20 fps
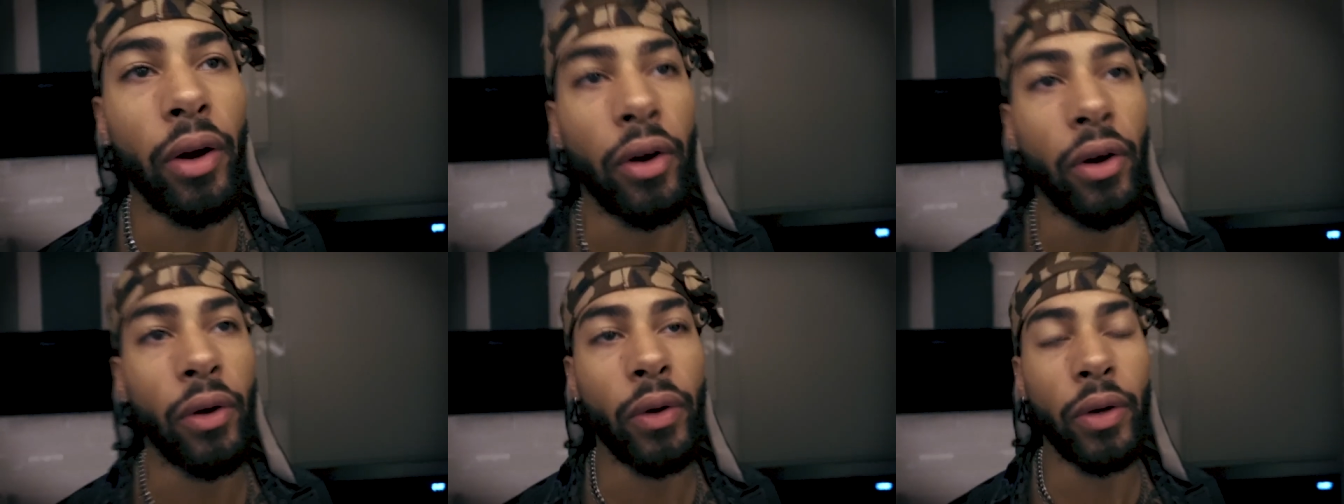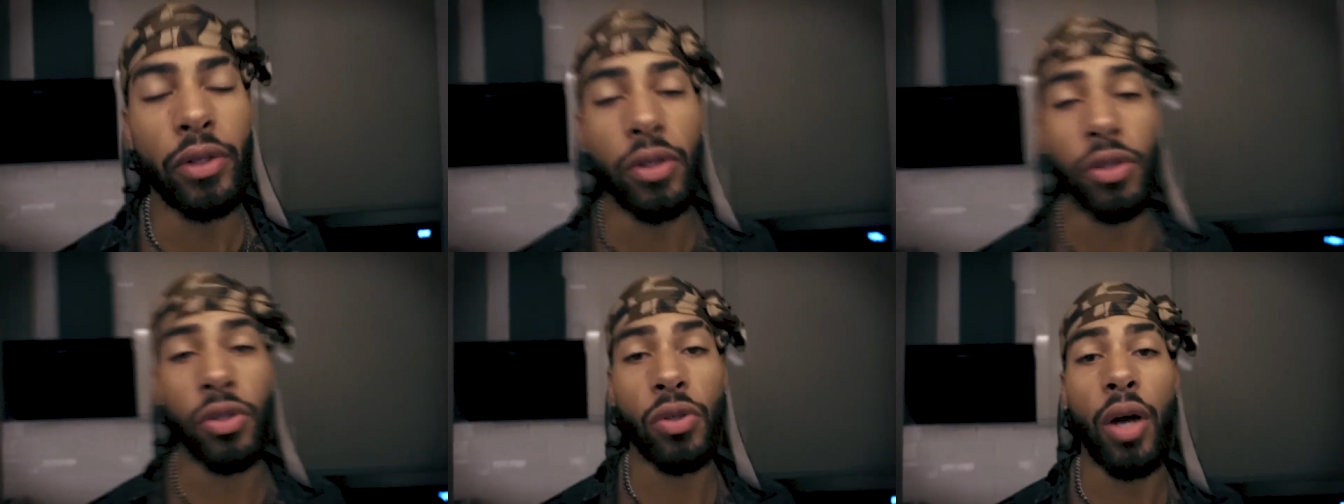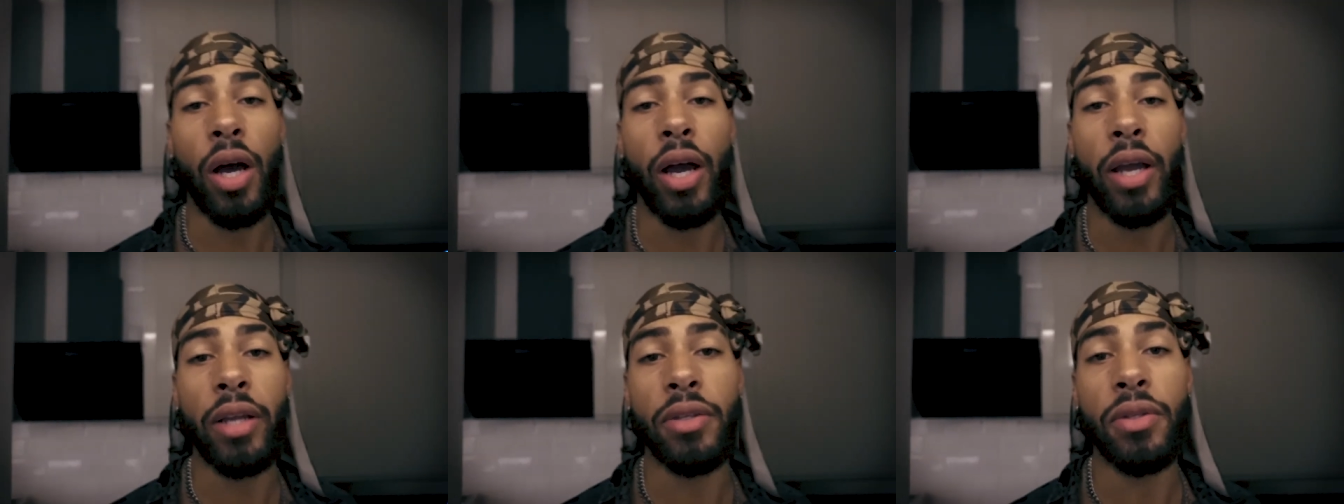We're going to
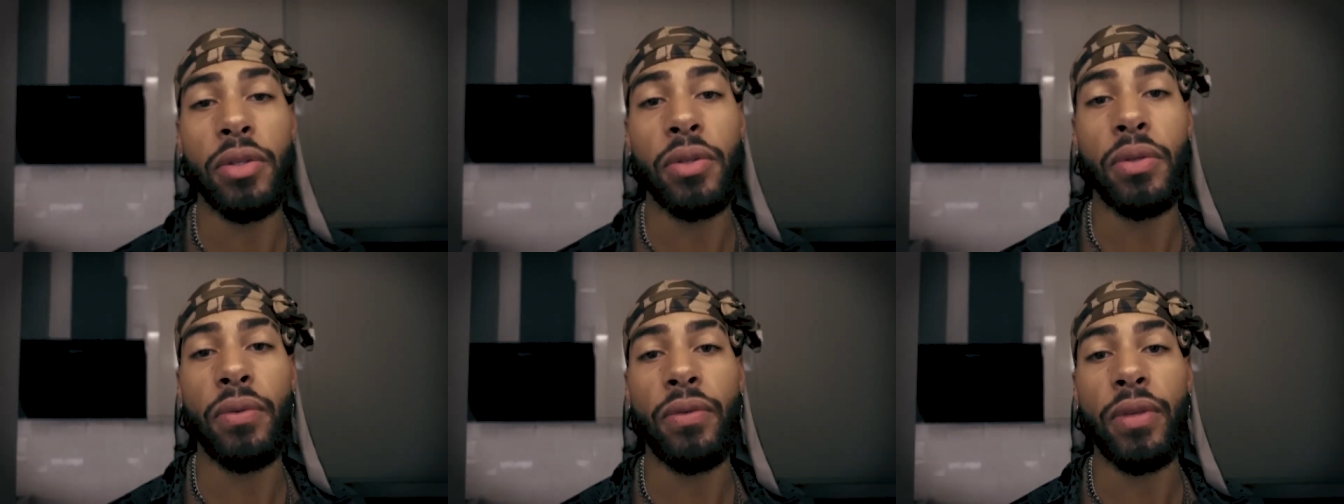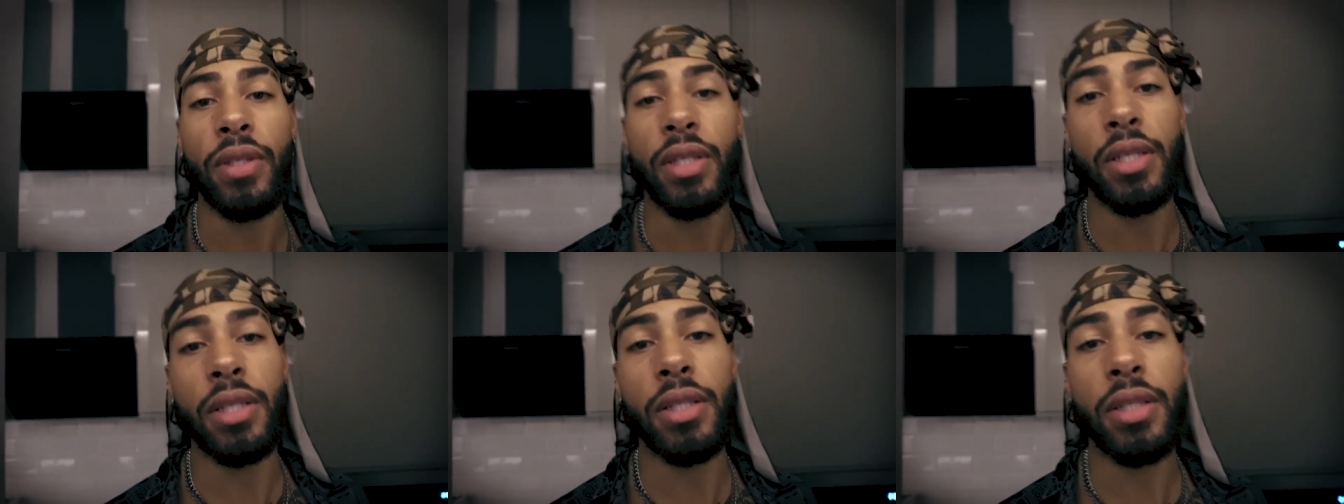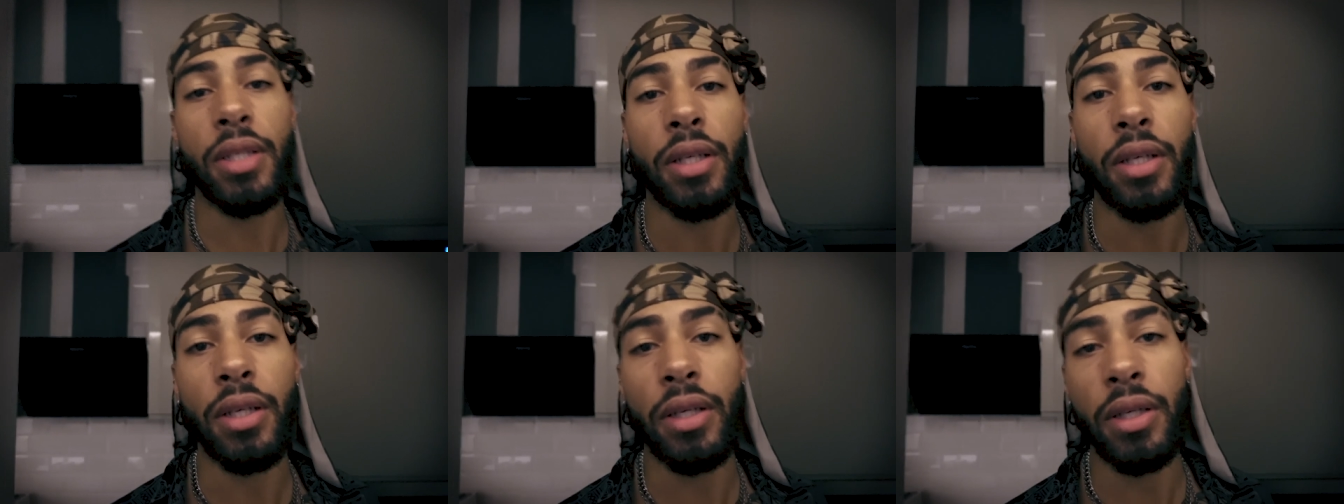try to visit
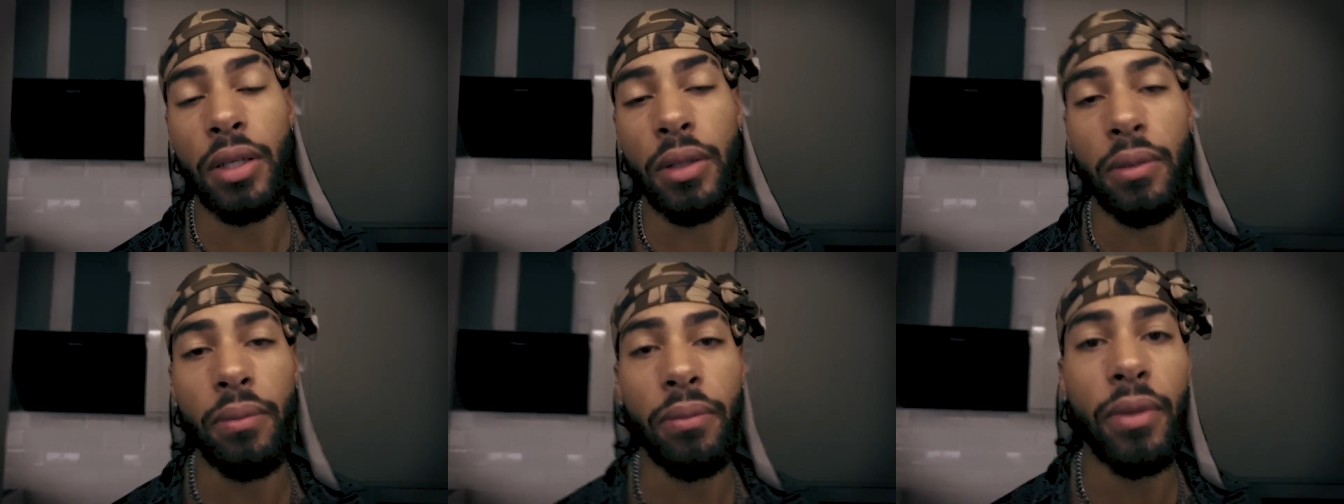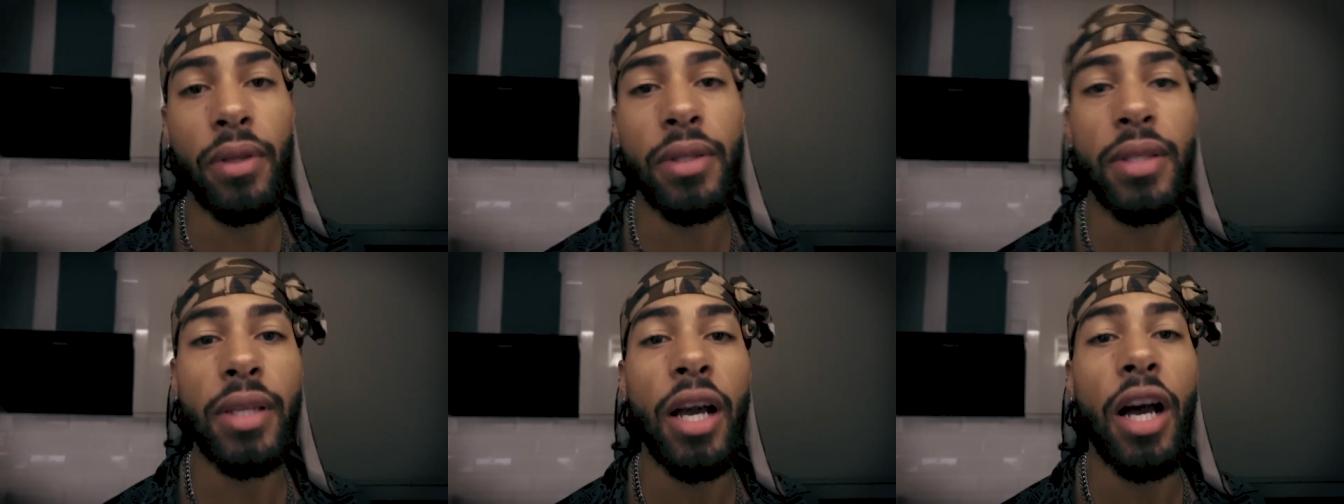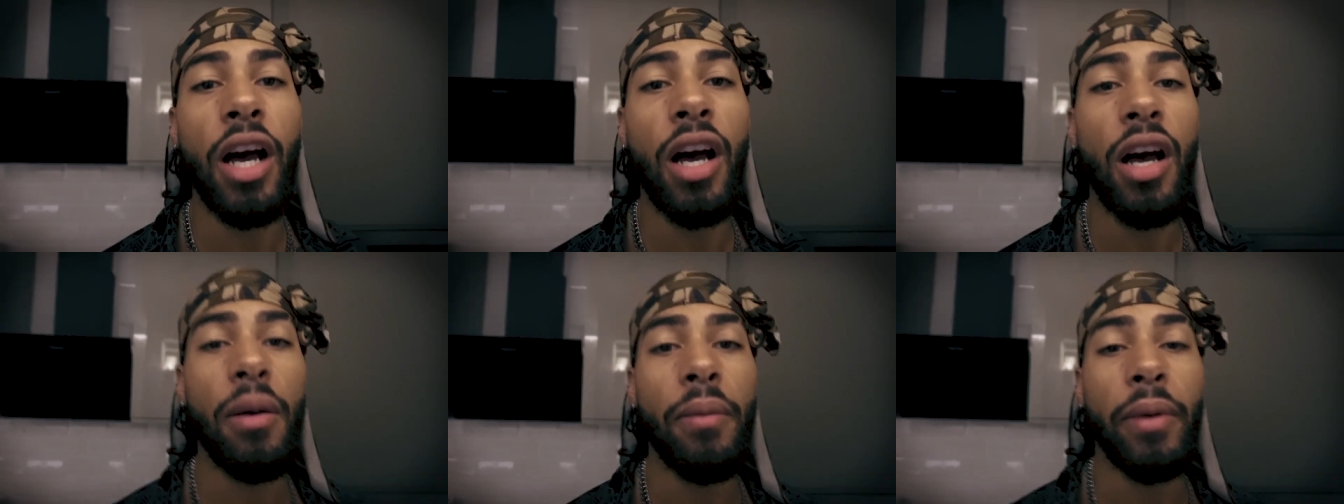a
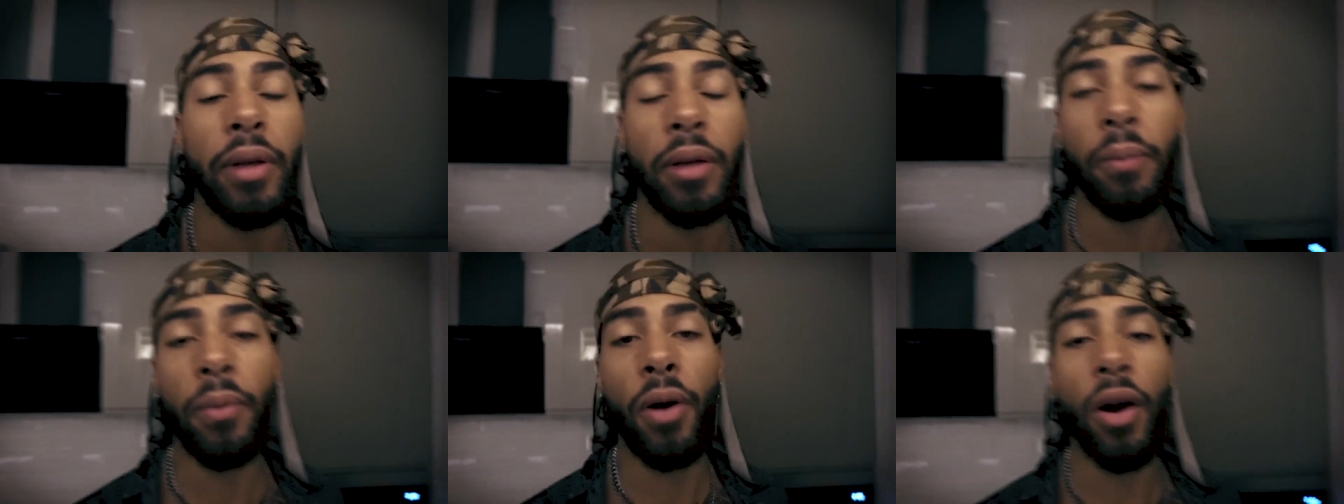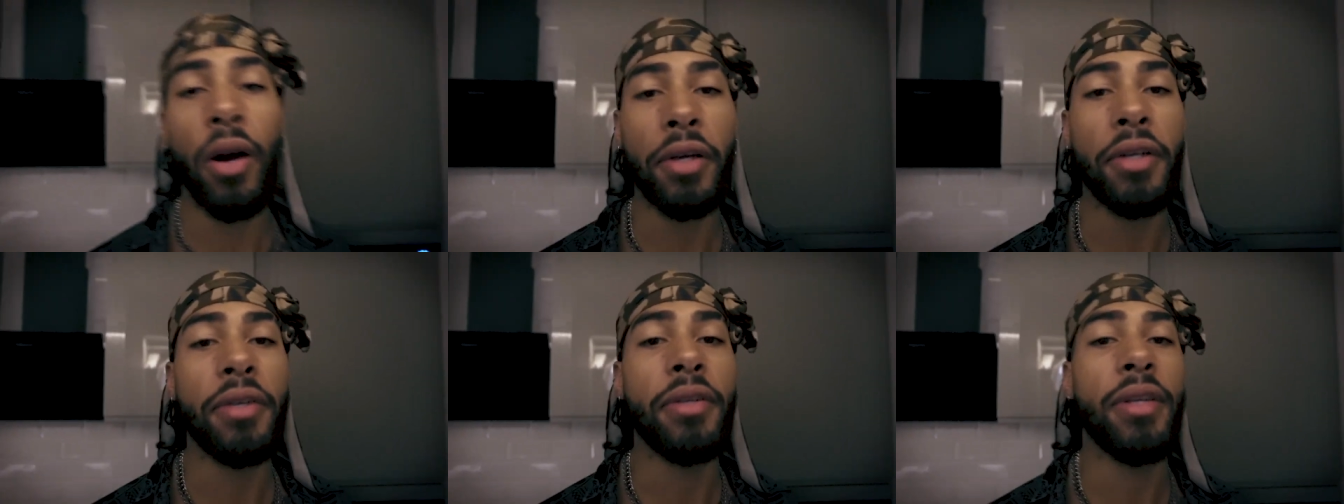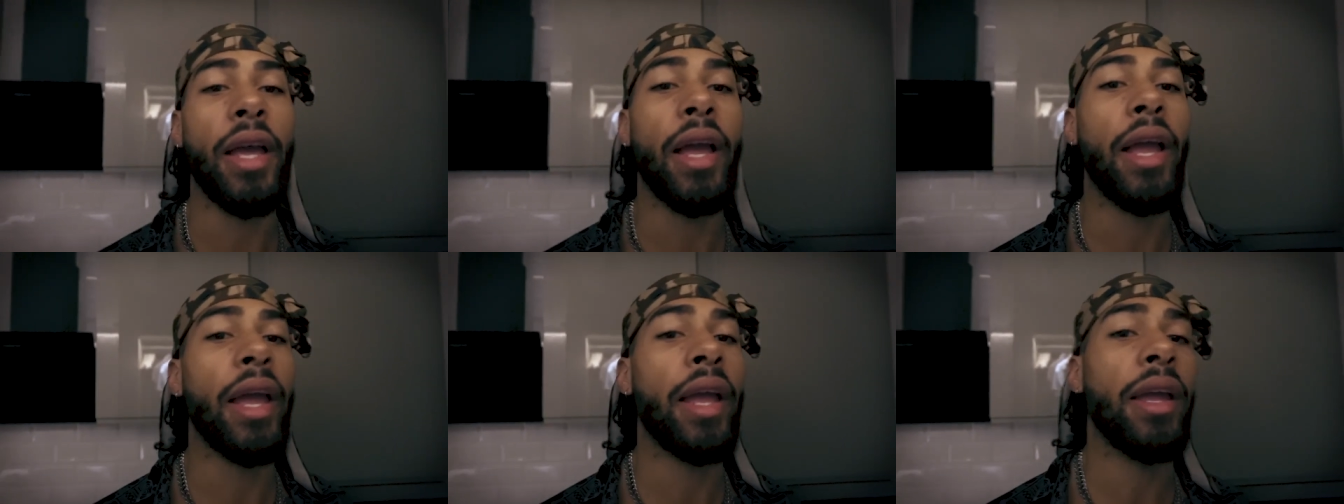museum and a park
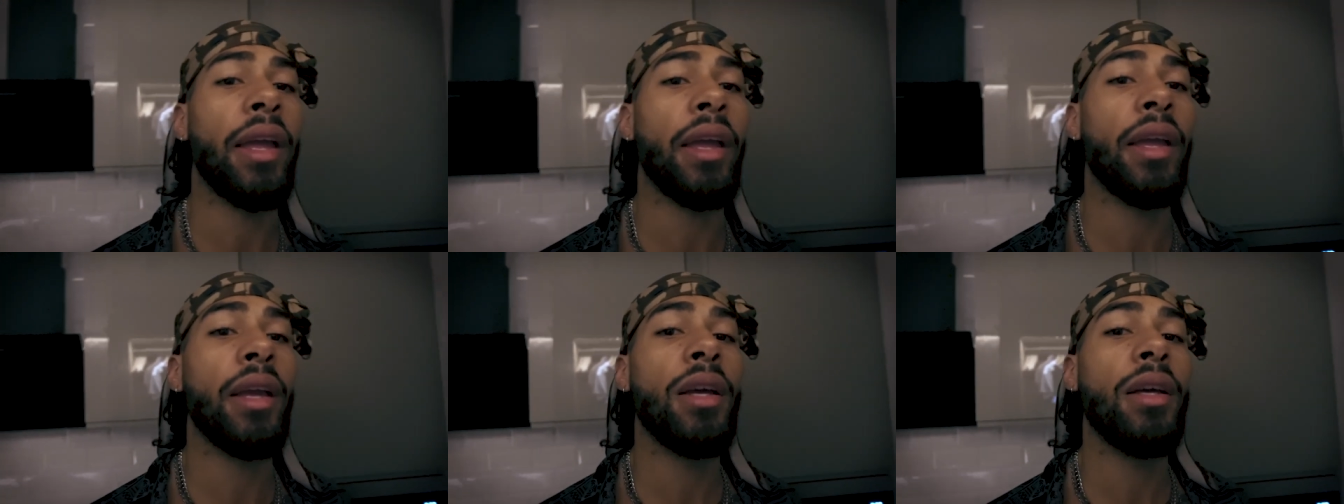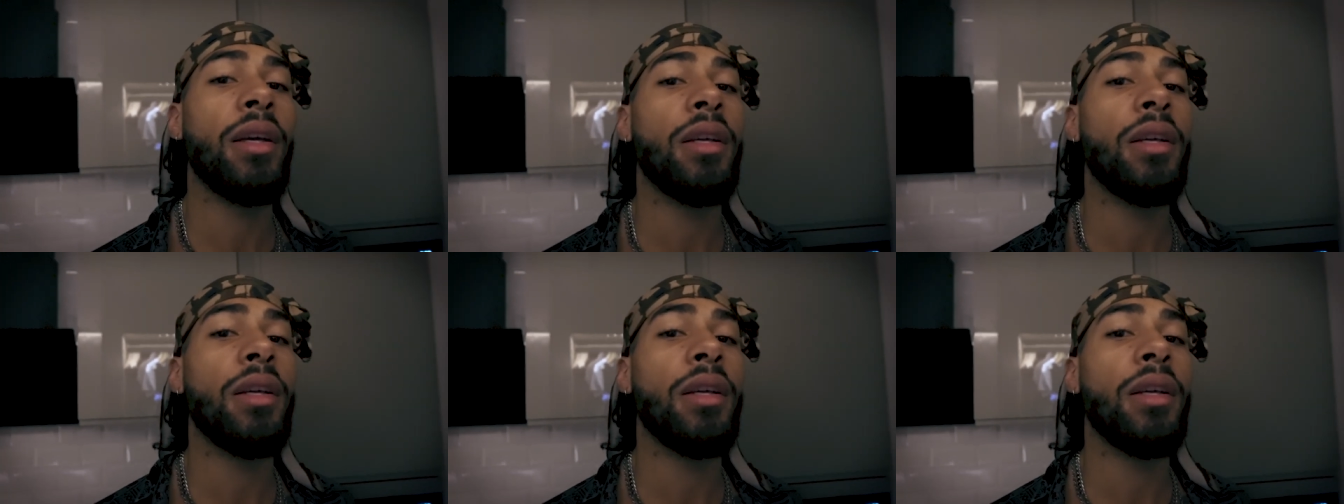today,